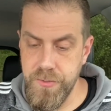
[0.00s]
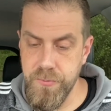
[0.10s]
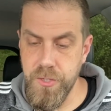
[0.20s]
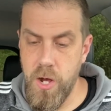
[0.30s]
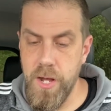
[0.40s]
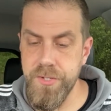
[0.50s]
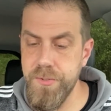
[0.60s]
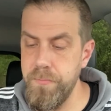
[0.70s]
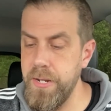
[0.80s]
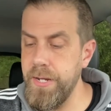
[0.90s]
It was
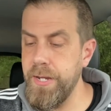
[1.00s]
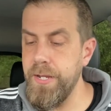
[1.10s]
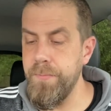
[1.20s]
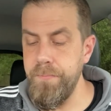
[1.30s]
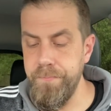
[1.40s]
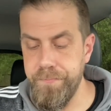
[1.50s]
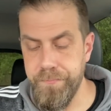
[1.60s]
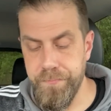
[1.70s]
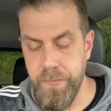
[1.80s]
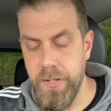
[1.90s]
awesome meeting him
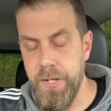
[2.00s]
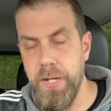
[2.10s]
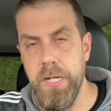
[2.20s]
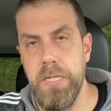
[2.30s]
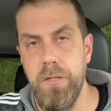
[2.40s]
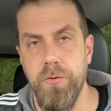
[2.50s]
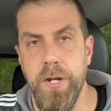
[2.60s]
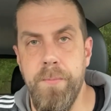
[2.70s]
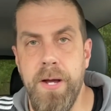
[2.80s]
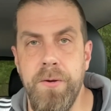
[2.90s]
and
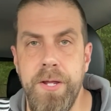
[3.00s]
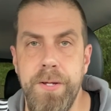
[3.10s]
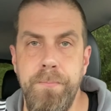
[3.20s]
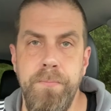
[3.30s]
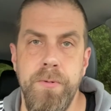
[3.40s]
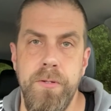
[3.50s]
learning about him,